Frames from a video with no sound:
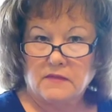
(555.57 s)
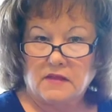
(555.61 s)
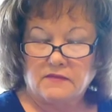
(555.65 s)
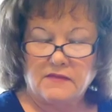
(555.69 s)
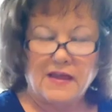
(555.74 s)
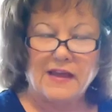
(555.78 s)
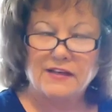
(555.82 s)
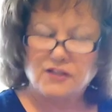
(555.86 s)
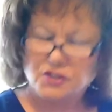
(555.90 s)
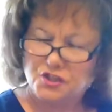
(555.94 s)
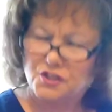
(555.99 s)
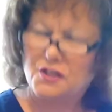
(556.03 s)

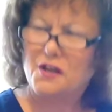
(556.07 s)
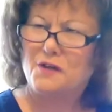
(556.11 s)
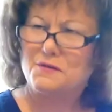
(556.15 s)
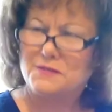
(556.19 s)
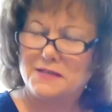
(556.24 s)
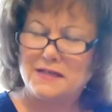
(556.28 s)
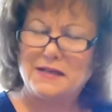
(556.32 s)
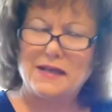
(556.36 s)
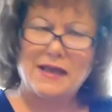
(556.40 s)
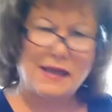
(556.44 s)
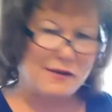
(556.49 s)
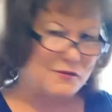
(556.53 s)
That shows
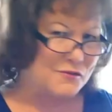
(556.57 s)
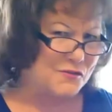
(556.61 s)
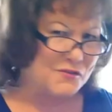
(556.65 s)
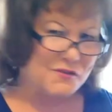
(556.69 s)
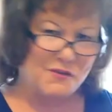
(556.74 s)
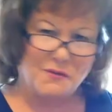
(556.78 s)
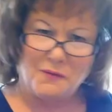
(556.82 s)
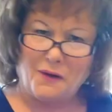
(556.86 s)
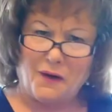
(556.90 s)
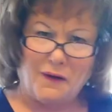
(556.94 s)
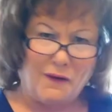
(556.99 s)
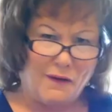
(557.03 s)
he had a
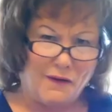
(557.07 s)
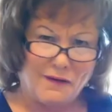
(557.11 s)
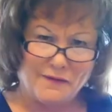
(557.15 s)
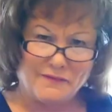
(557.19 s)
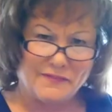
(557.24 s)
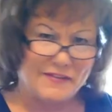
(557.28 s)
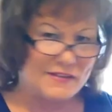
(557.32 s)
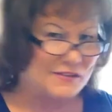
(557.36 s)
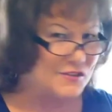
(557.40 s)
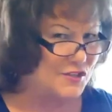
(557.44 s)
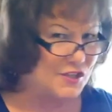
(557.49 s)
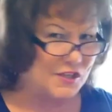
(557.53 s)
true heart
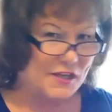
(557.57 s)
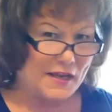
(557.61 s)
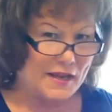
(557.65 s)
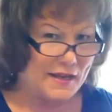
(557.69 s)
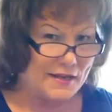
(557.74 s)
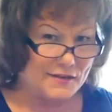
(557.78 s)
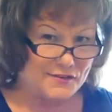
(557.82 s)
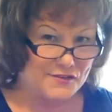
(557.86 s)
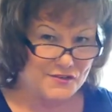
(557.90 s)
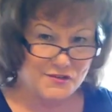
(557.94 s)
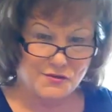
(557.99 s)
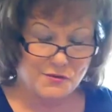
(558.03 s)
that
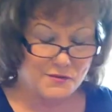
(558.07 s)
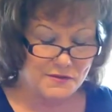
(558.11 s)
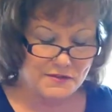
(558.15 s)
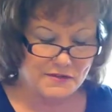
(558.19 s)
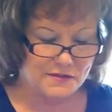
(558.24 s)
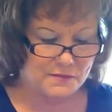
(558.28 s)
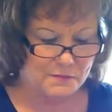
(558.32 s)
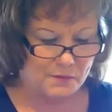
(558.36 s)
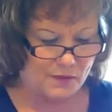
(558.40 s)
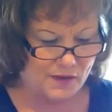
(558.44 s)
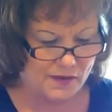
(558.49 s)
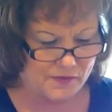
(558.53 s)
changed towards
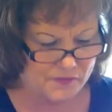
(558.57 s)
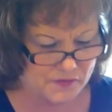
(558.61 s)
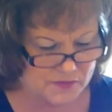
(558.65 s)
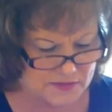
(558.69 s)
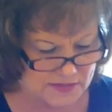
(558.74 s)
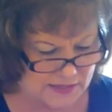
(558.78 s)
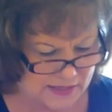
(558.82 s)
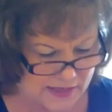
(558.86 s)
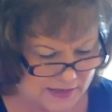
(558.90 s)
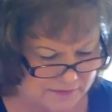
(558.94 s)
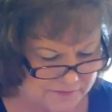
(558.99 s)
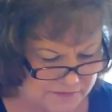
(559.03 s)
his brothers.
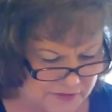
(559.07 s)
He had